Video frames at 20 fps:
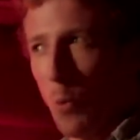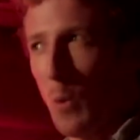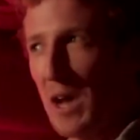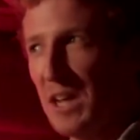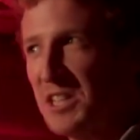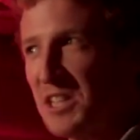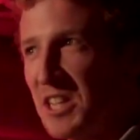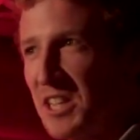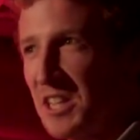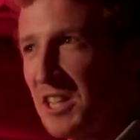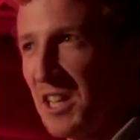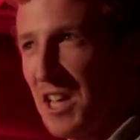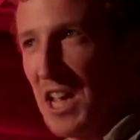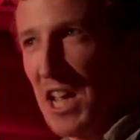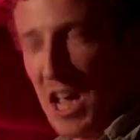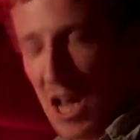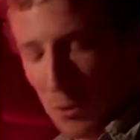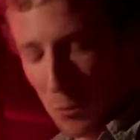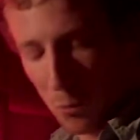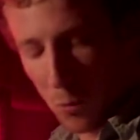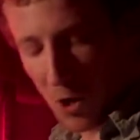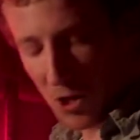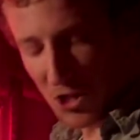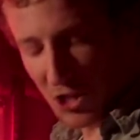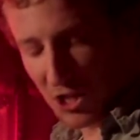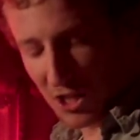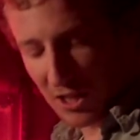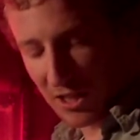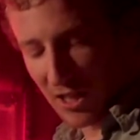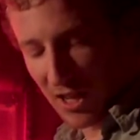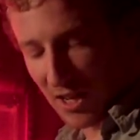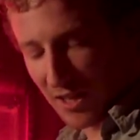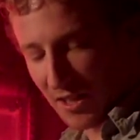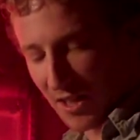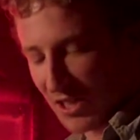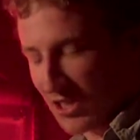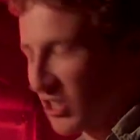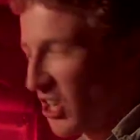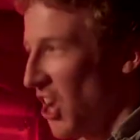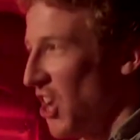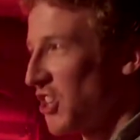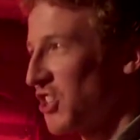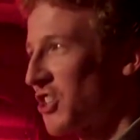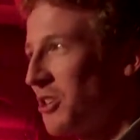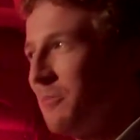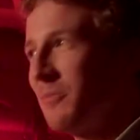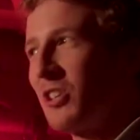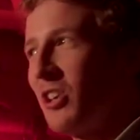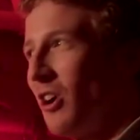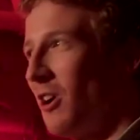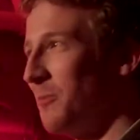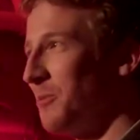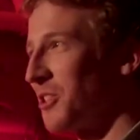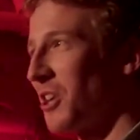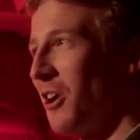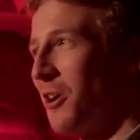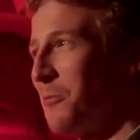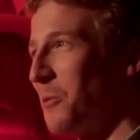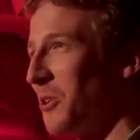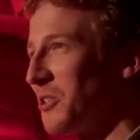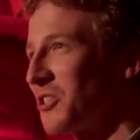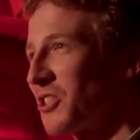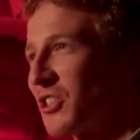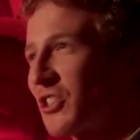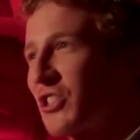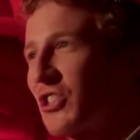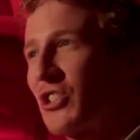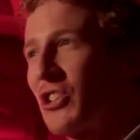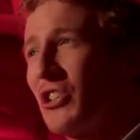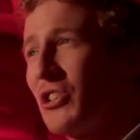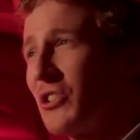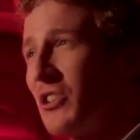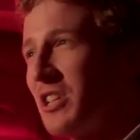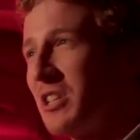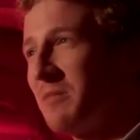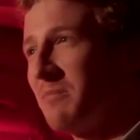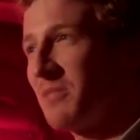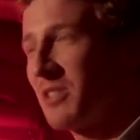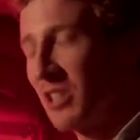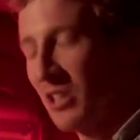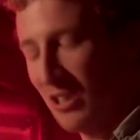waiting and watching like this, sometimes I want to scream